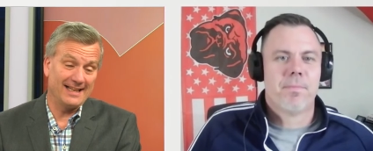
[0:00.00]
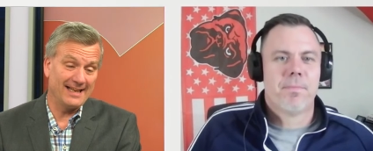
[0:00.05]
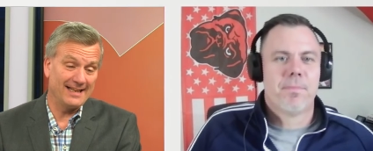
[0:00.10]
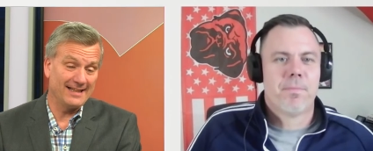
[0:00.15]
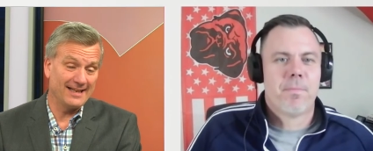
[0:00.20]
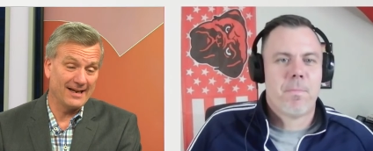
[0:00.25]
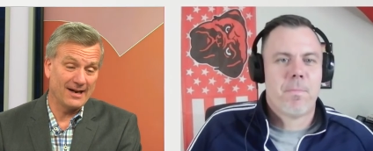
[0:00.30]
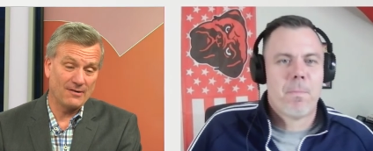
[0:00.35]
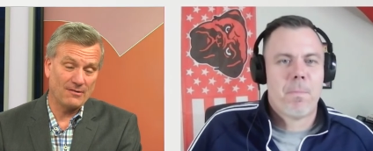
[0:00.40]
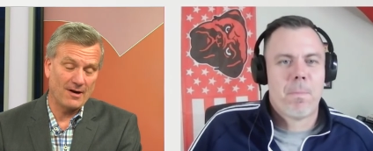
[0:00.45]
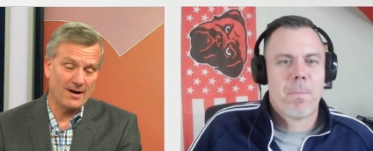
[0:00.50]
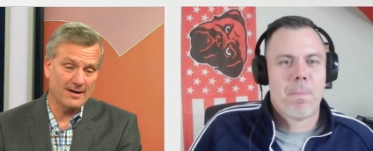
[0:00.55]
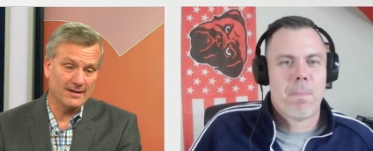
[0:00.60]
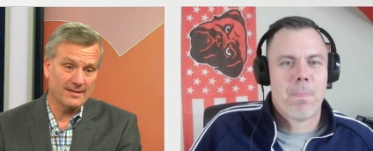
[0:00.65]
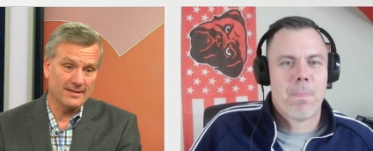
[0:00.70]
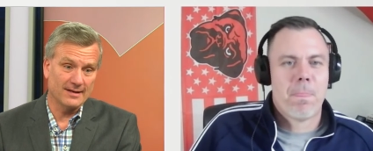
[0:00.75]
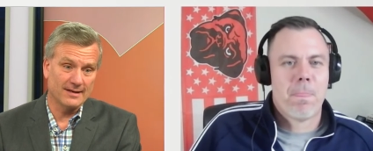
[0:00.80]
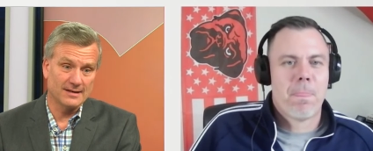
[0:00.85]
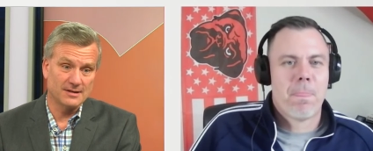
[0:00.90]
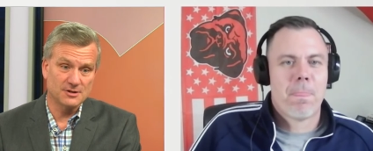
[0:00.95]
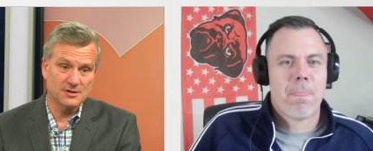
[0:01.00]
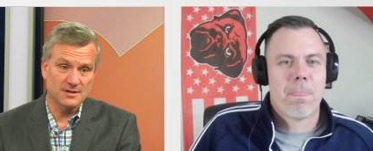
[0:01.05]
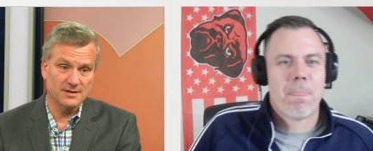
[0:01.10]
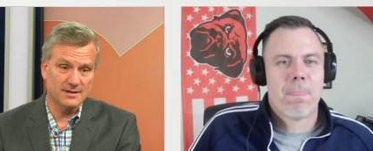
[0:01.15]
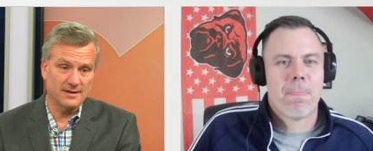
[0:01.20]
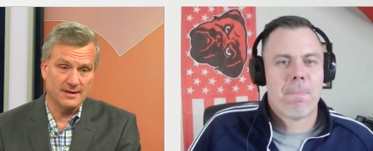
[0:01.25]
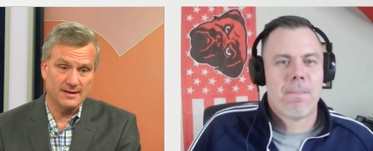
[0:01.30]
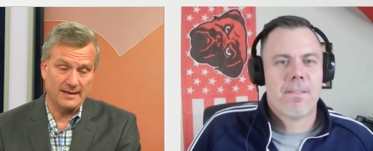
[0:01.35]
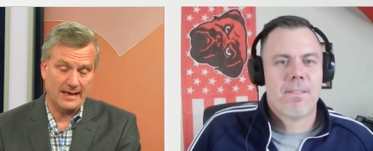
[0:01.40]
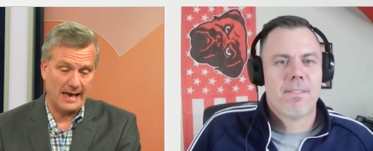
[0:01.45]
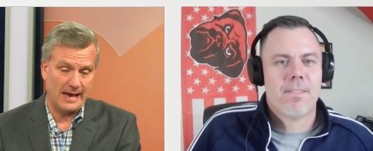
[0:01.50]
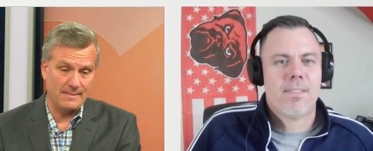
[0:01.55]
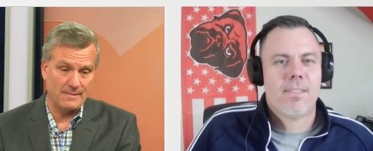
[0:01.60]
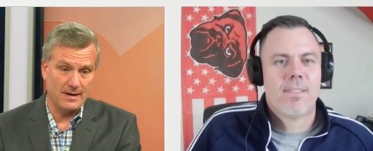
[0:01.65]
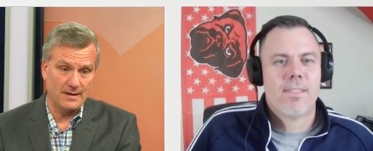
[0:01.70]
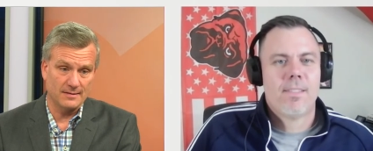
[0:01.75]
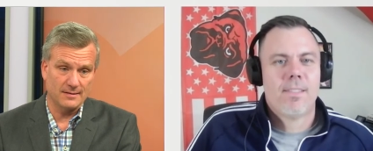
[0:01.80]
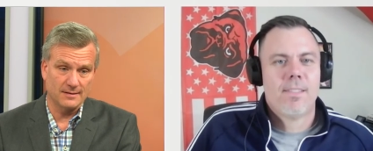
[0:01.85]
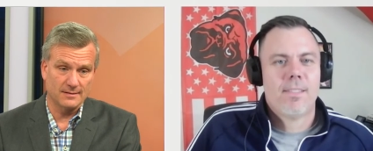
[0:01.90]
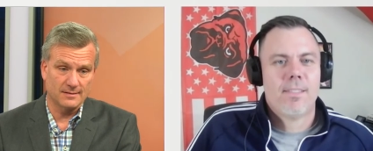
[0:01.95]
Speaker 1: and, the ironic thing is that it came
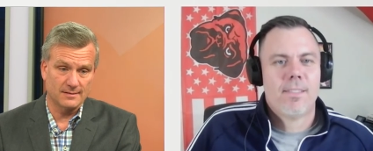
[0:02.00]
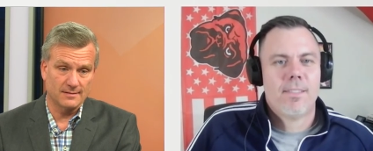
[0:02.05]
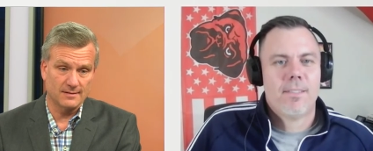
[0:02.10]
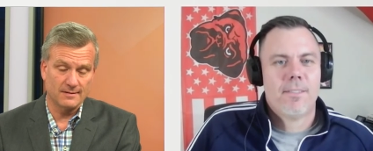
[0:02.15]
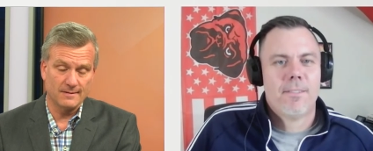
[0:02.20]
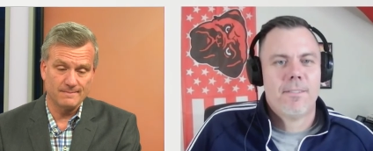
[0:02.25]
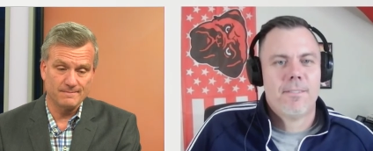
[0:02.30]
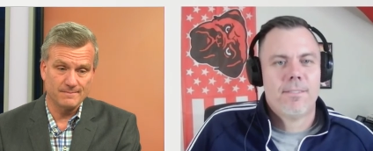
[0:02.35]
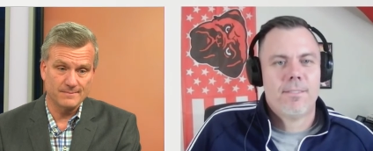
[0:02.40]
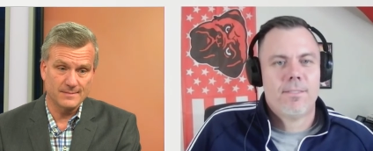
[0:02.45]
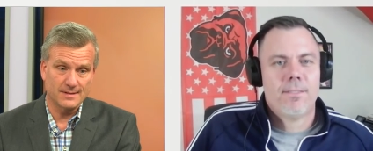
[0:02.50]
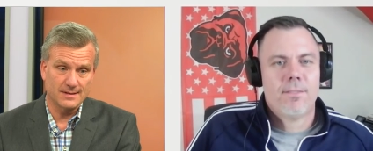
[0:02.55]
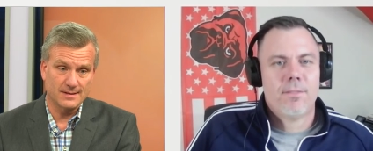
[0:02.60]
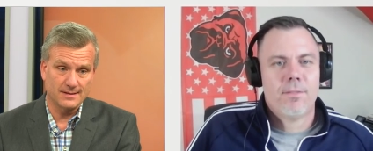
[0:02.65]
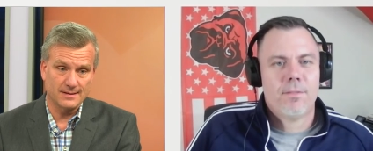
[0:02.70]
out that um,